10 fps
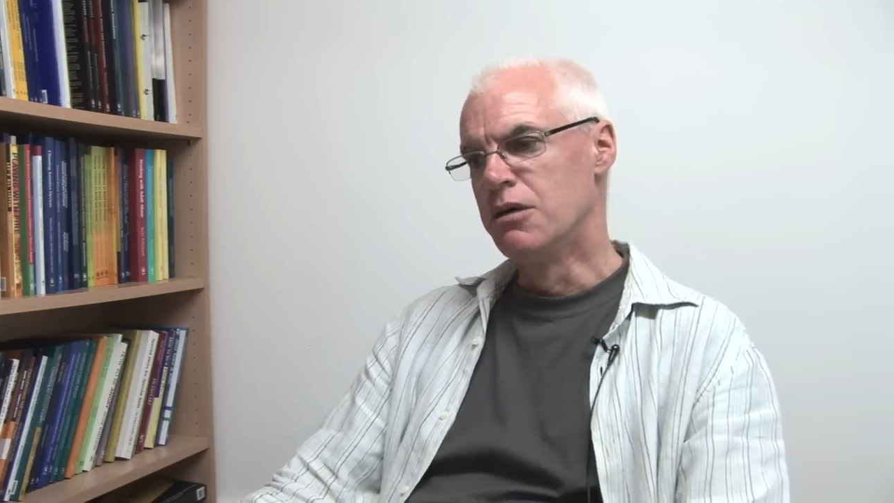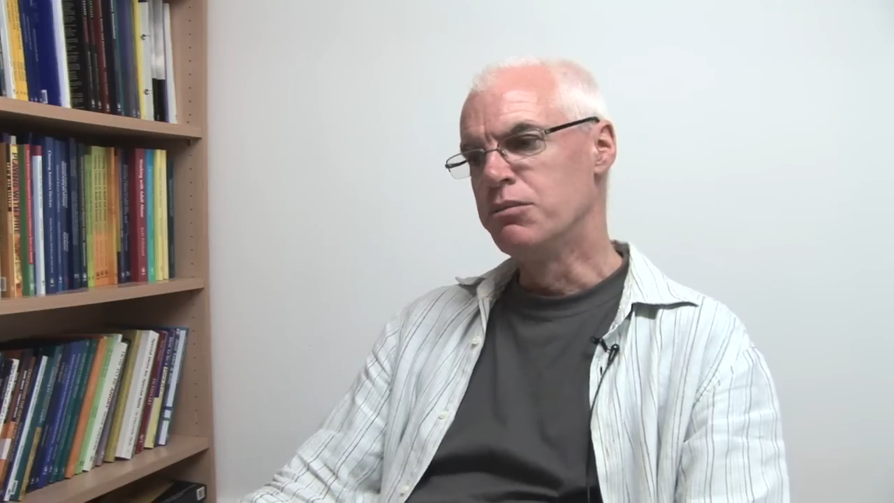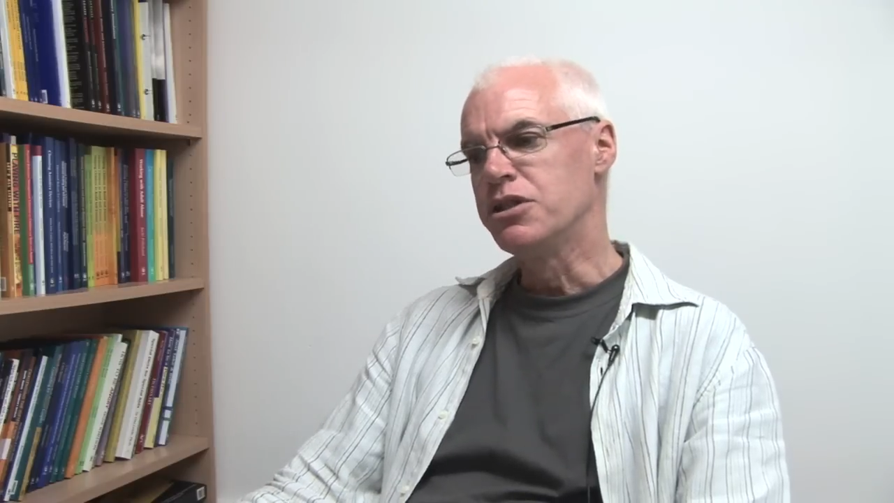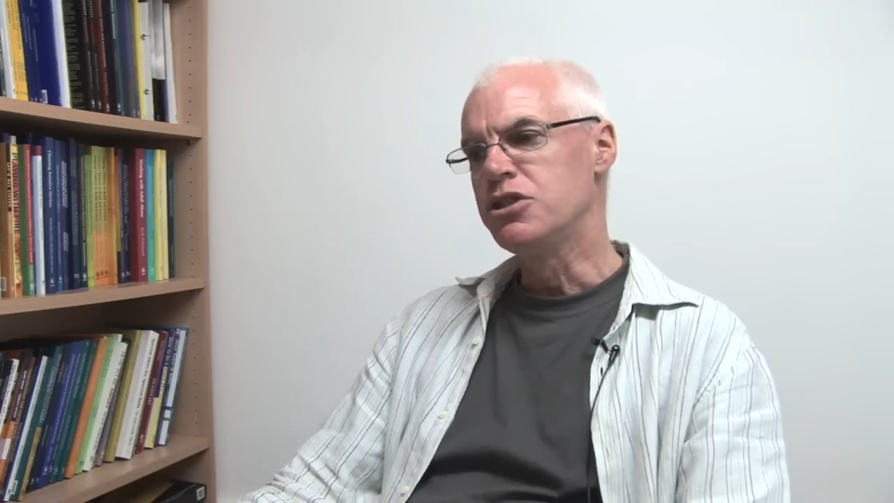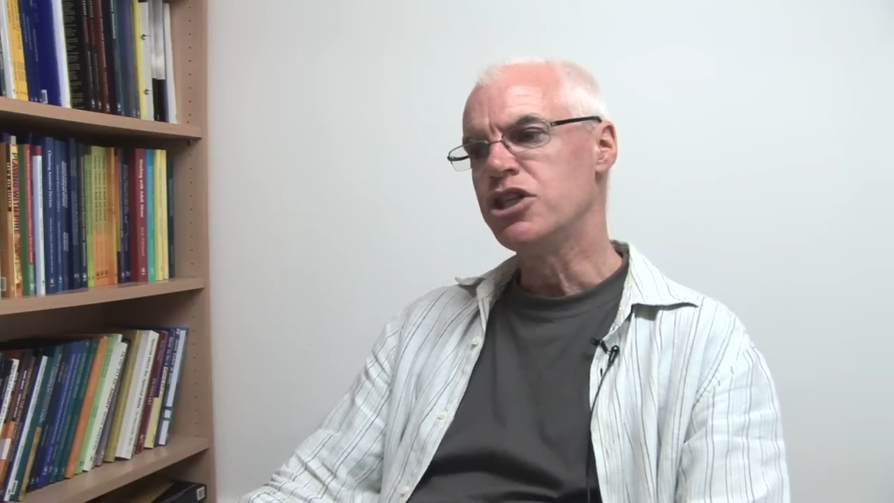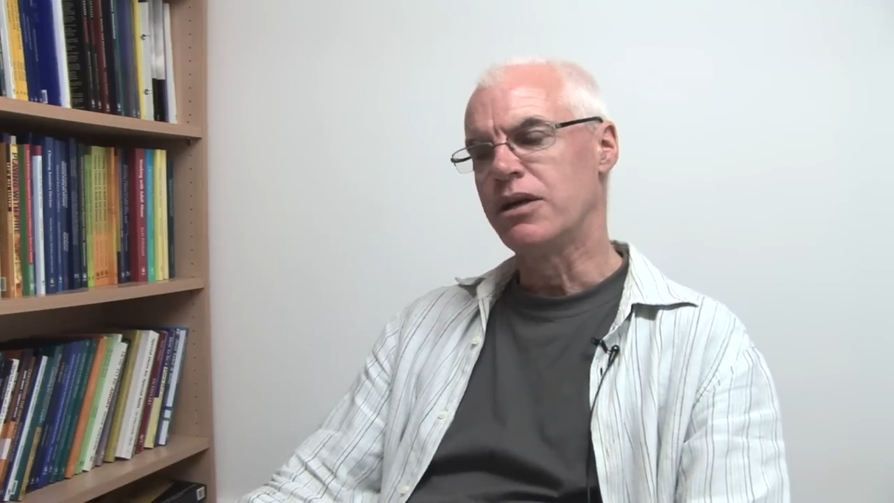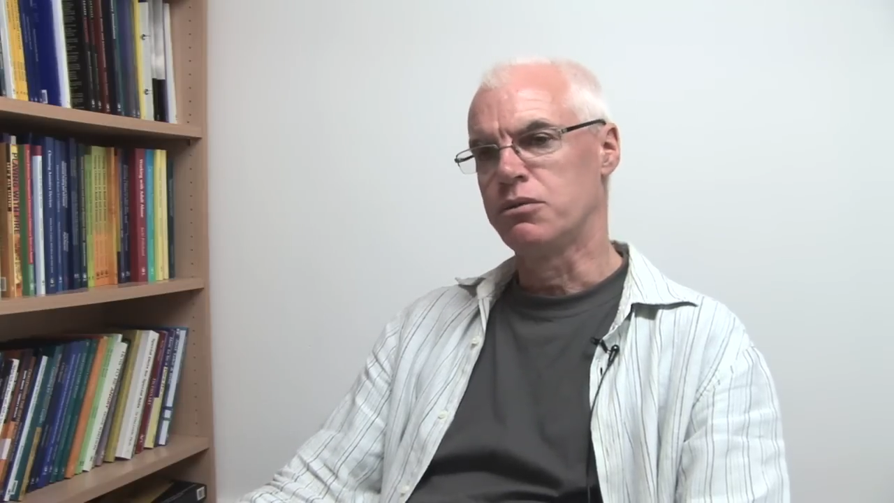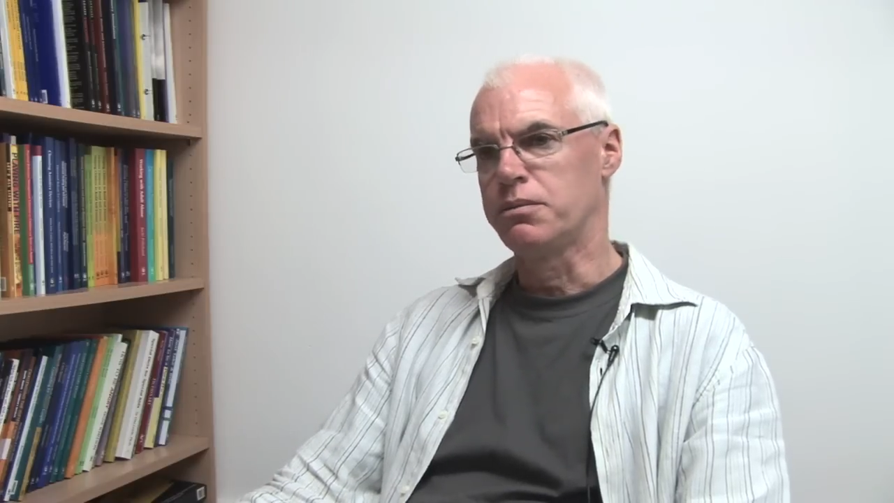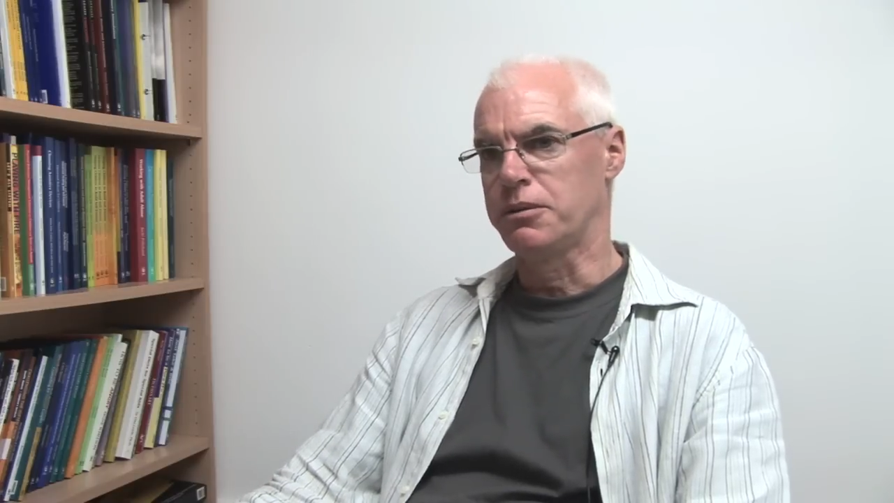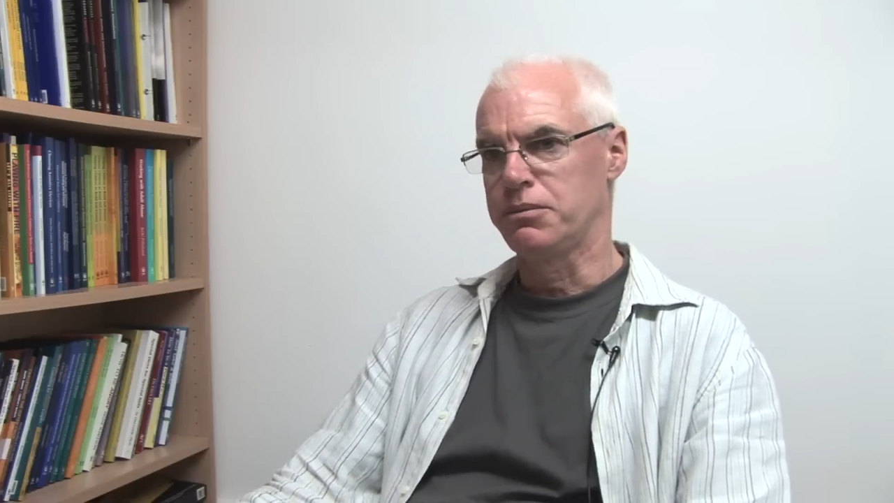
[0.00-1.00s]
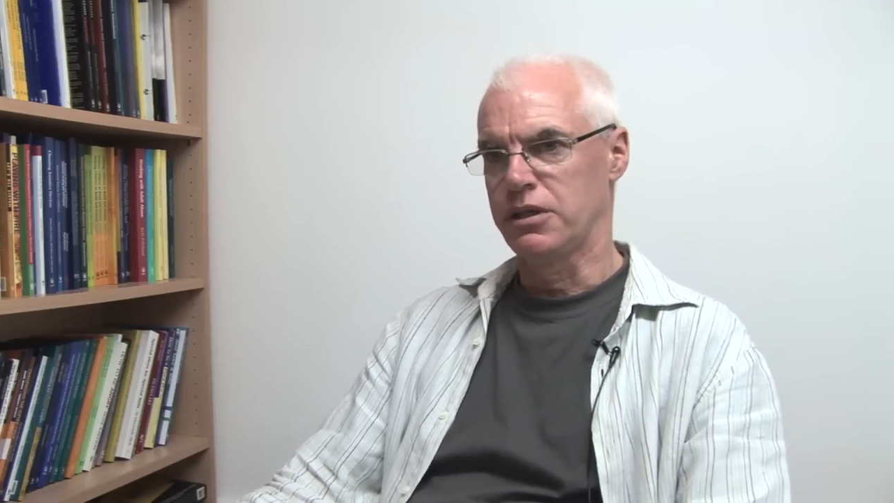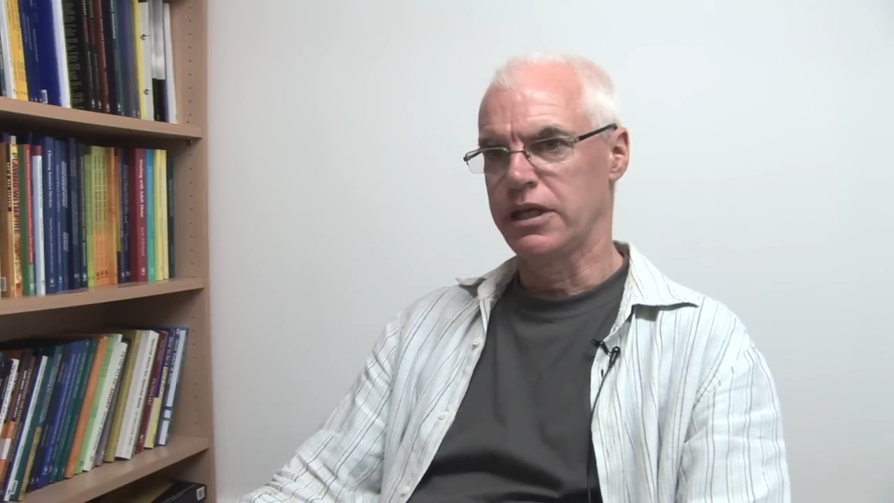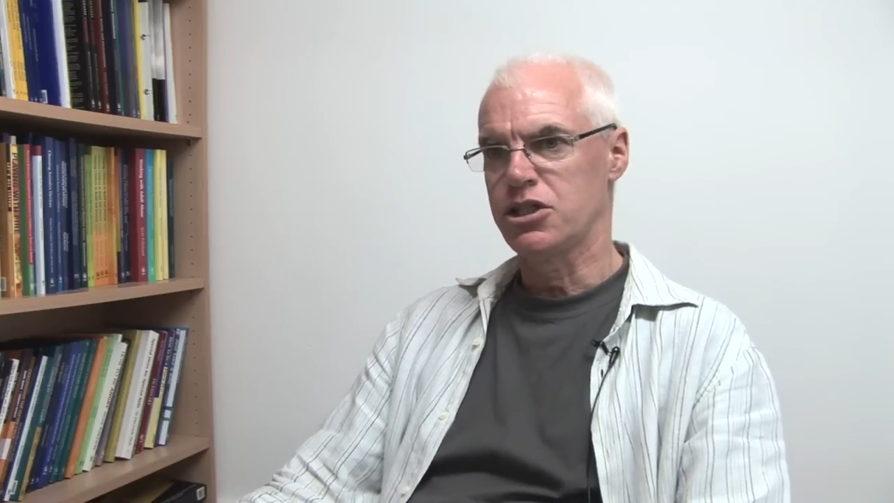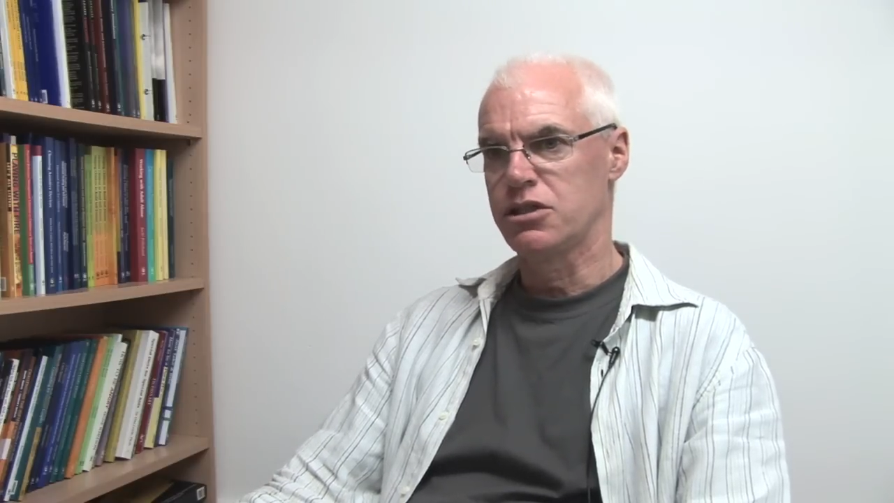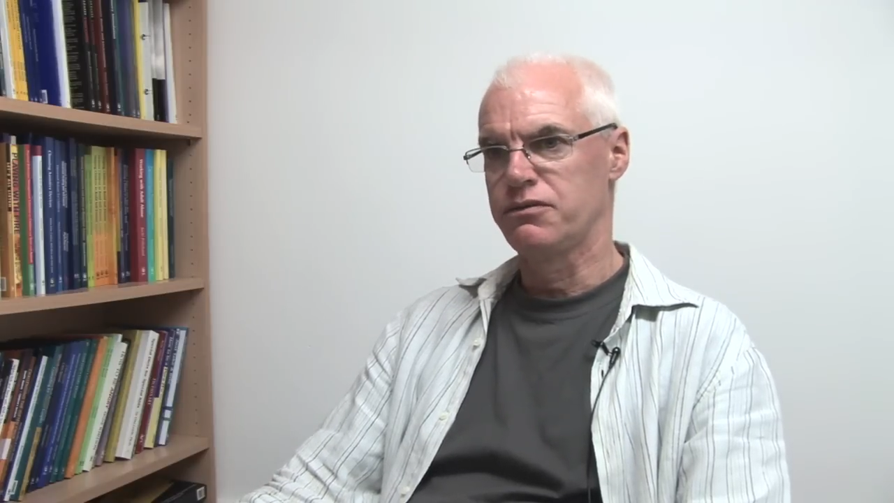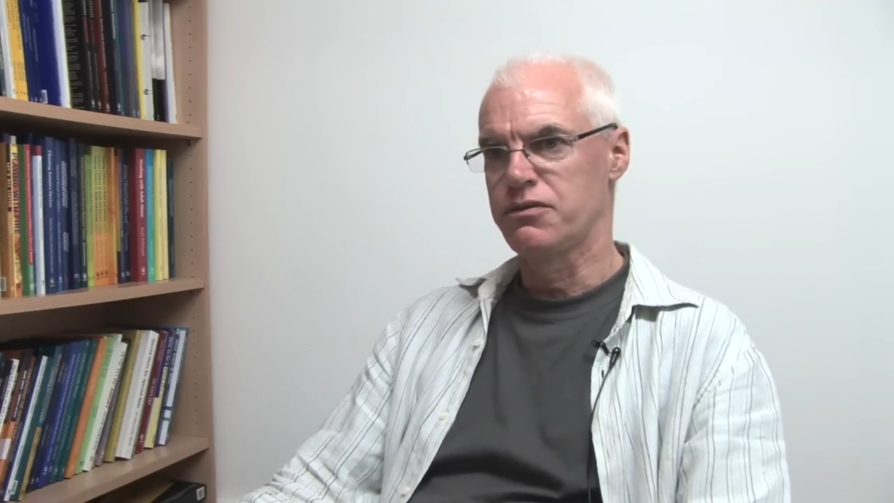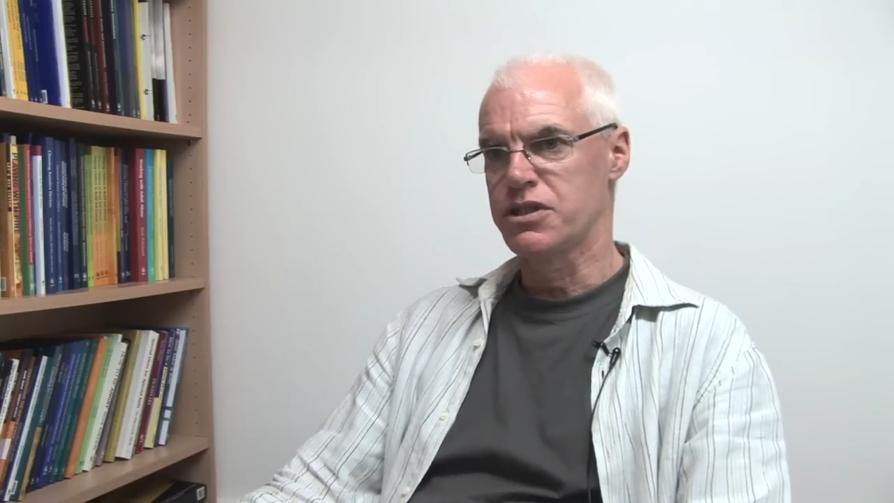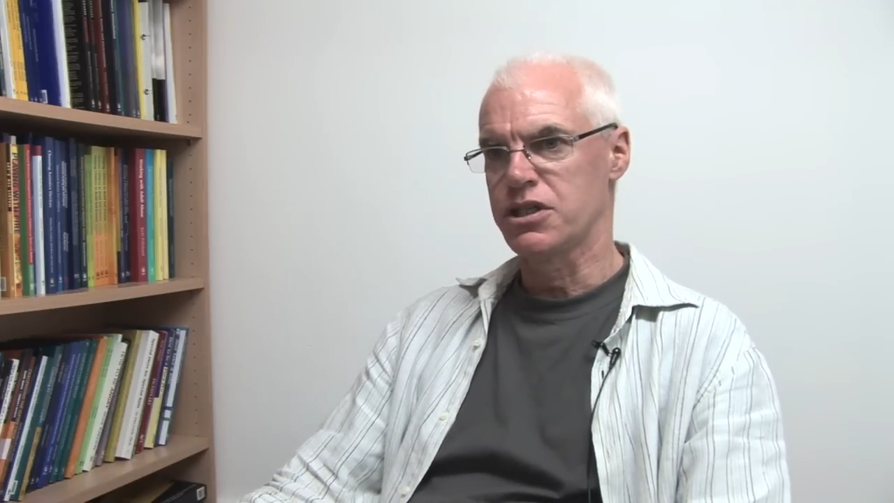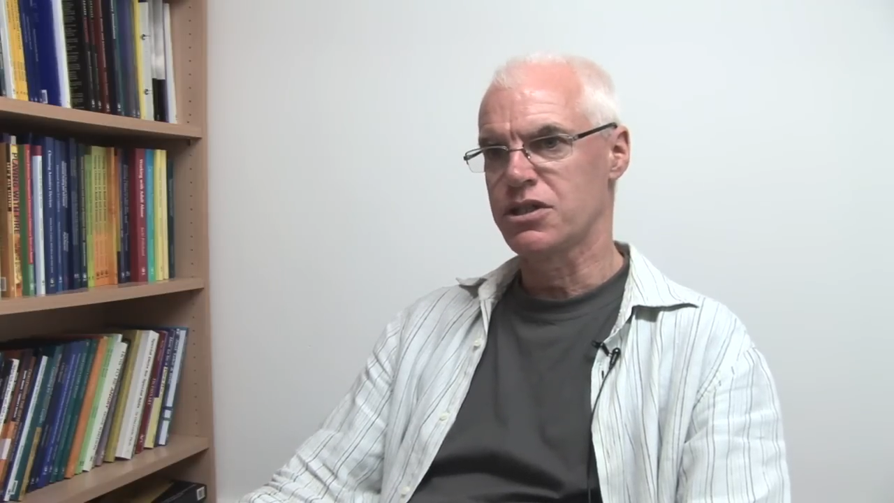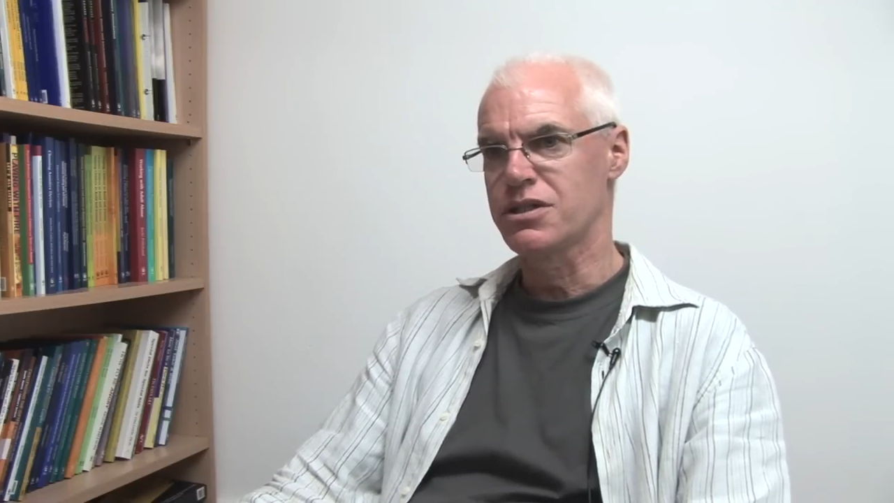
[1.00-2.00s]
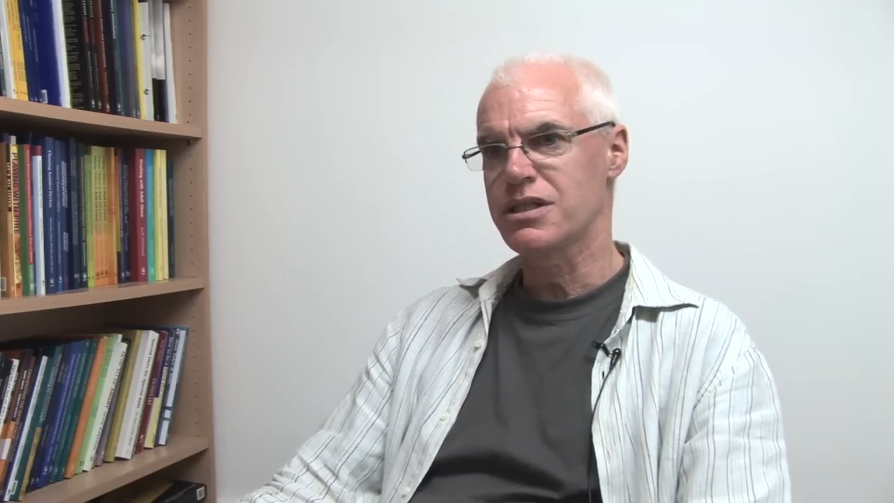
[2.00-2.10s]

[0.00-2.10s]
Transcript: But the general population of physicians